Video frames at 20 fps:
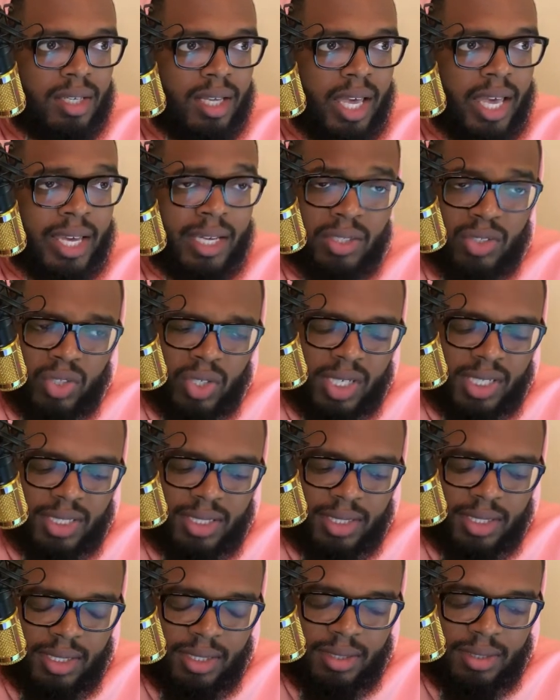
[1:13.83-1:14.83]

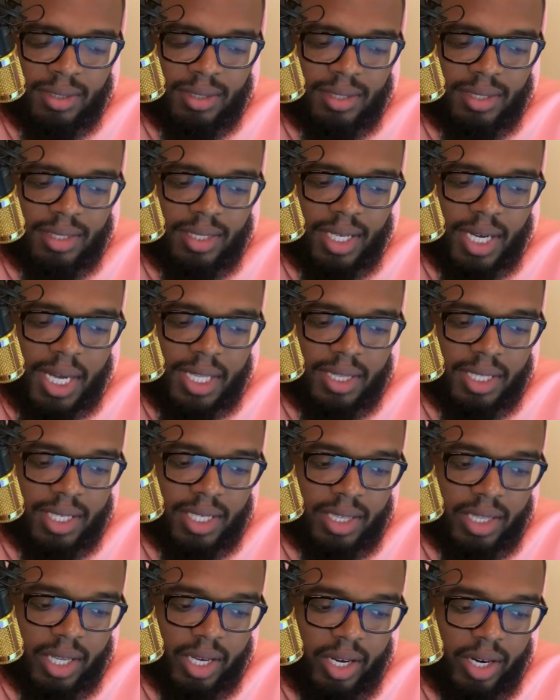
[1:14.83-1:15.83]
interesting. I
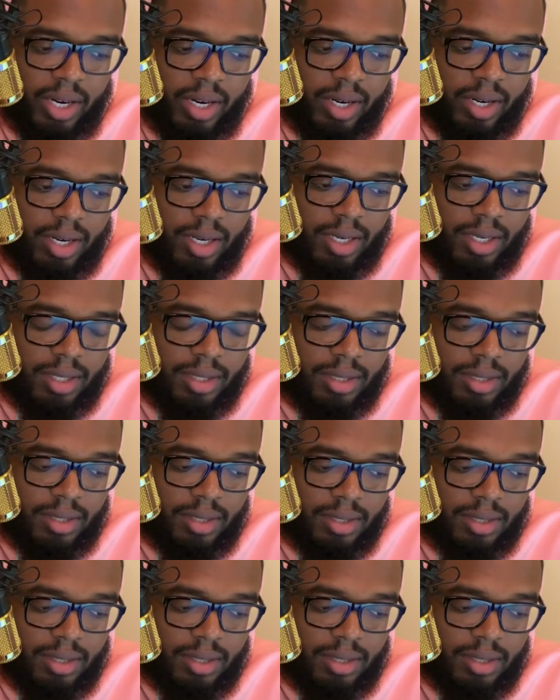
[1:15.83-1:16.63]
think they're